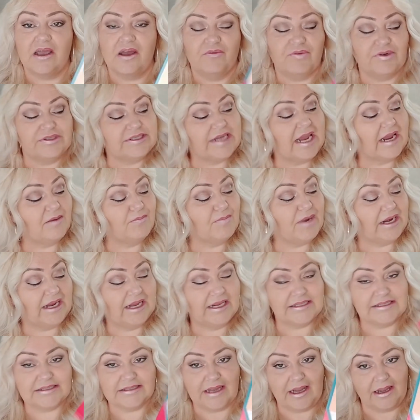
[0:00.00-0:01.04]
for 10
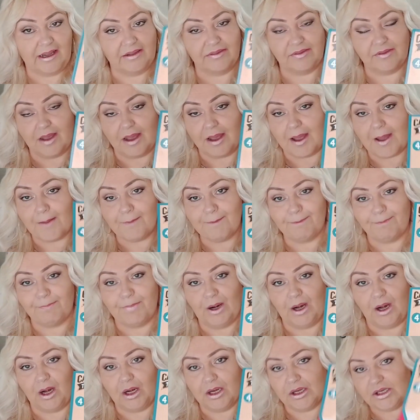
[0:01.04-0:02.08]
minutes, and that
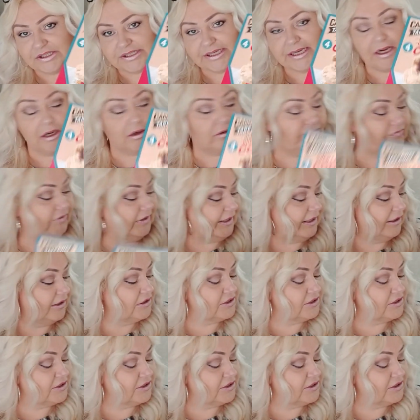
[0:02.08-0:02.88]
bloody lovely,